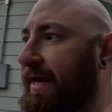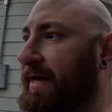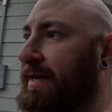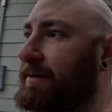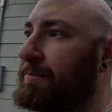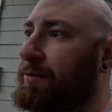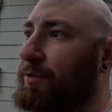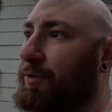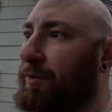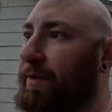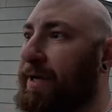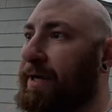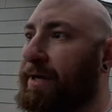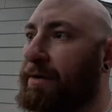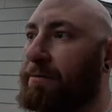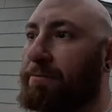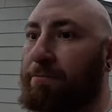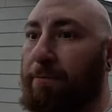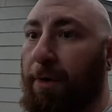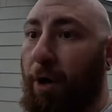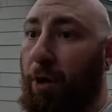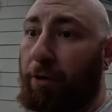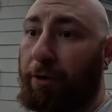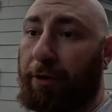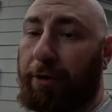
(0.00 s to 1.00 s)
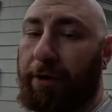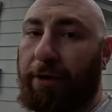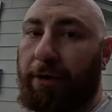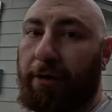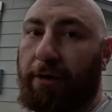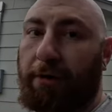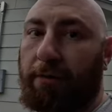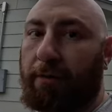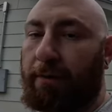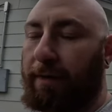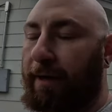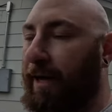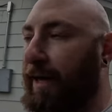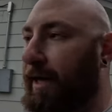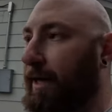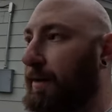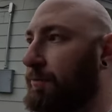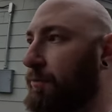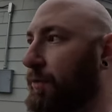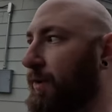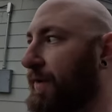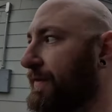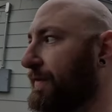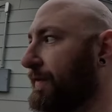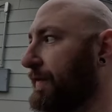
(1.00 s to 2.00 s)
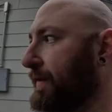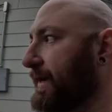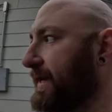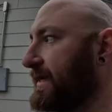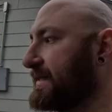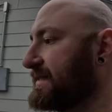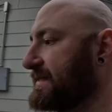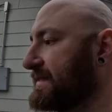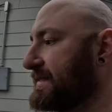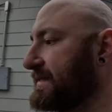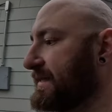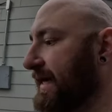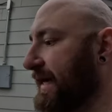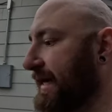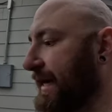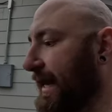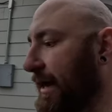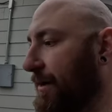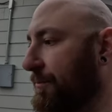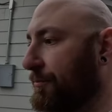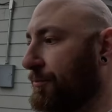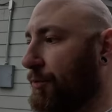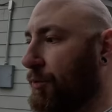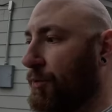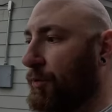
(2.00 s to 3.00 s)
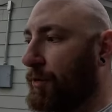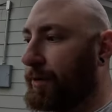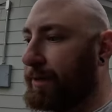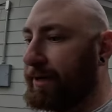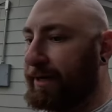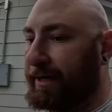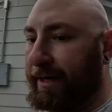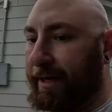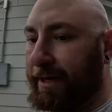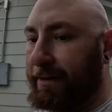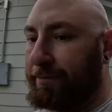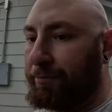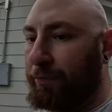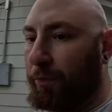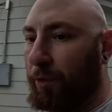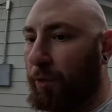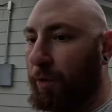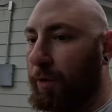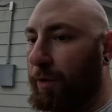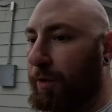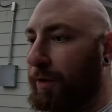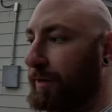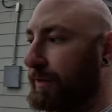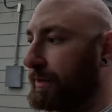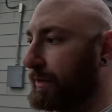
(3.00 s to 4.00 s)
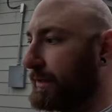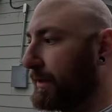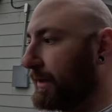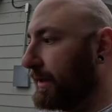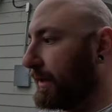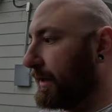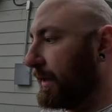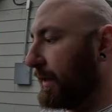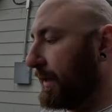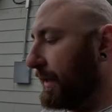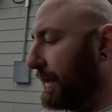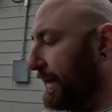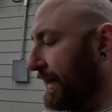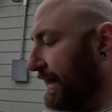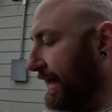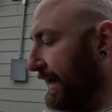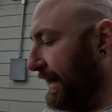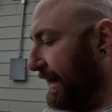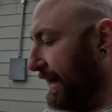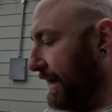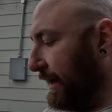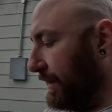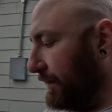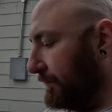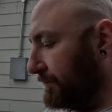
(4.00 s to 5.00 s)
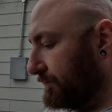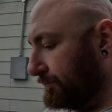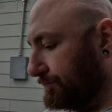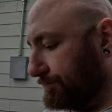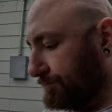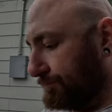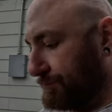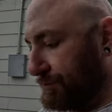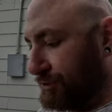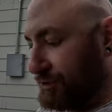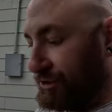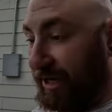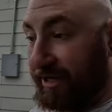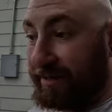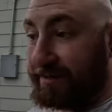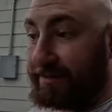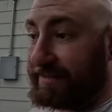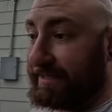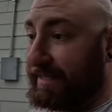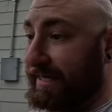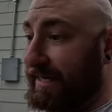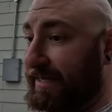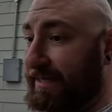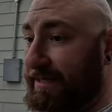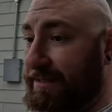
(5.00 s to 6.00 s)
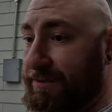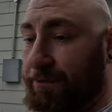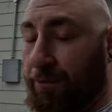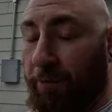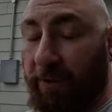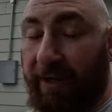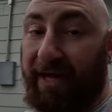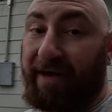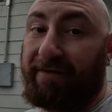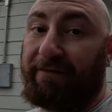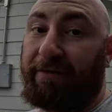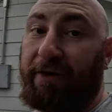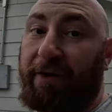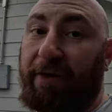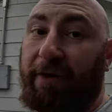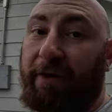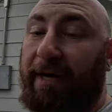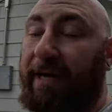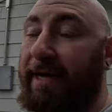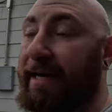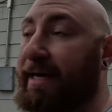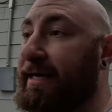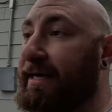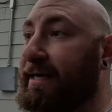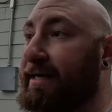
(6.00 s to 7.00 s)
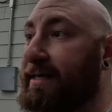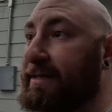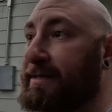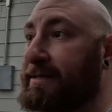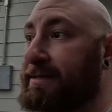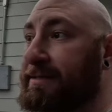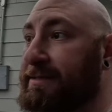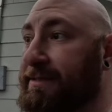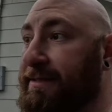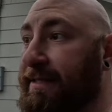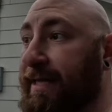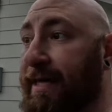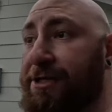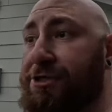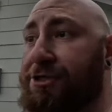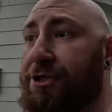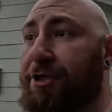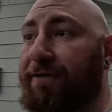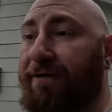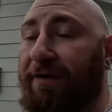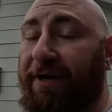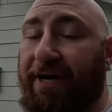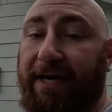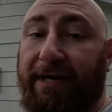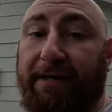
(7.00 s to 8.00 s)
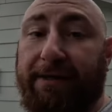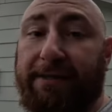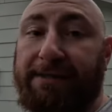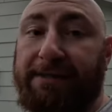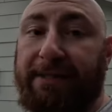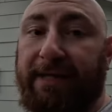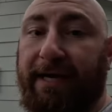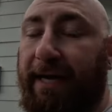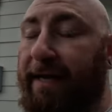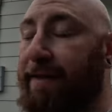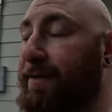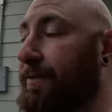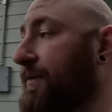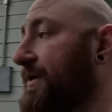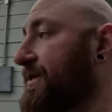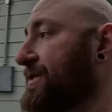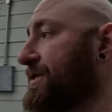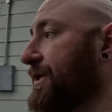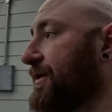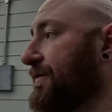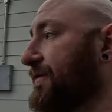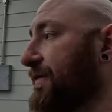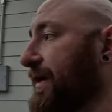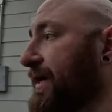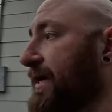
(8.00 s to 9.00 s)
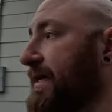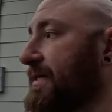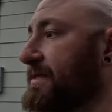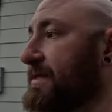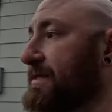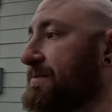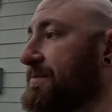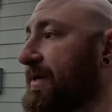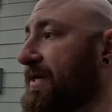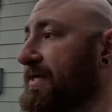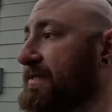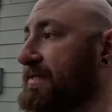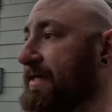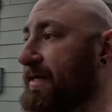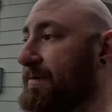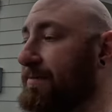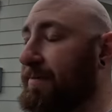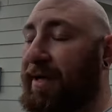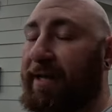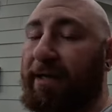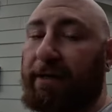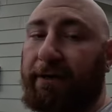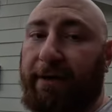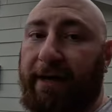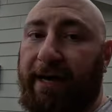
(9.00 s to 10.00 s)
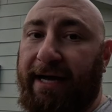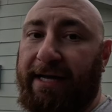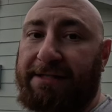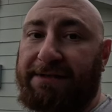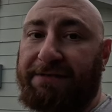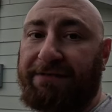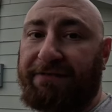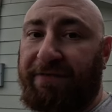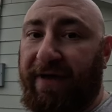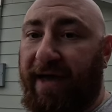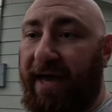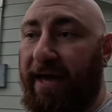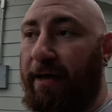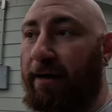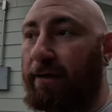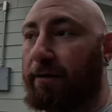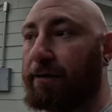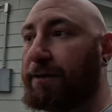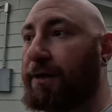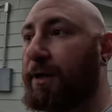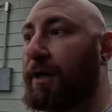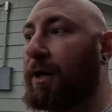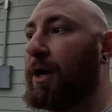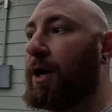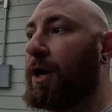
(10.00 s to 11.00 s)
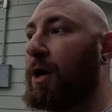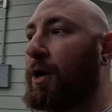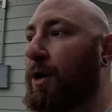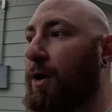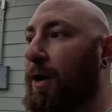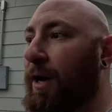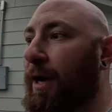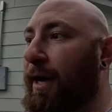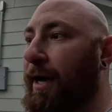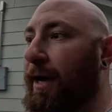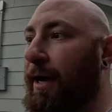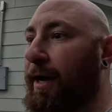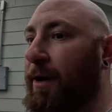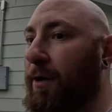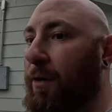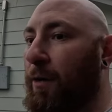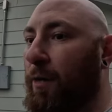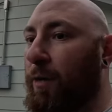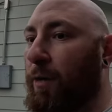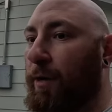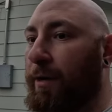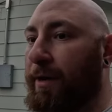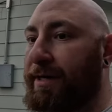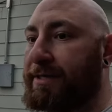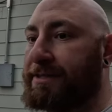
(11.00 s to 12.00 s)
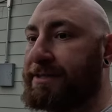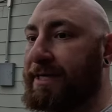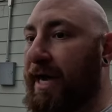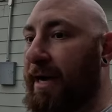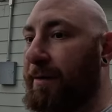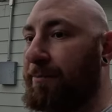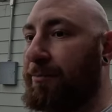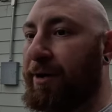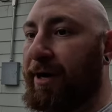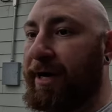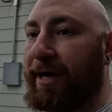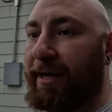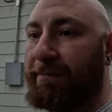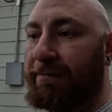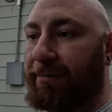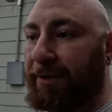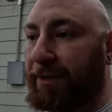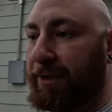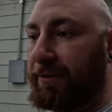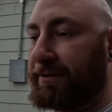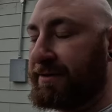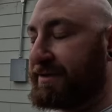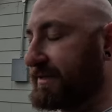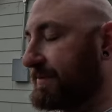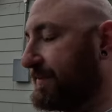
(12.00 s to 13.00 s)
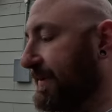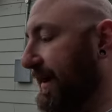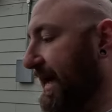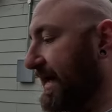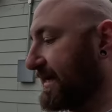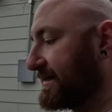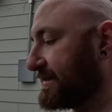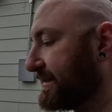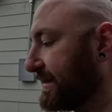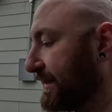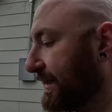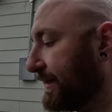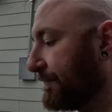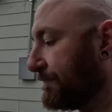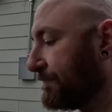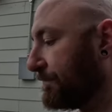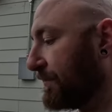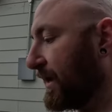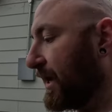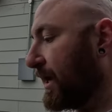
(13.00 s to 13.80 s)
any marine motor um, whether it's an outboard, an inboard, uh, jet skis, whatever, is the engine overheats. And the reason it overheats is because the impeller has failed uh, or is operating below its capacity.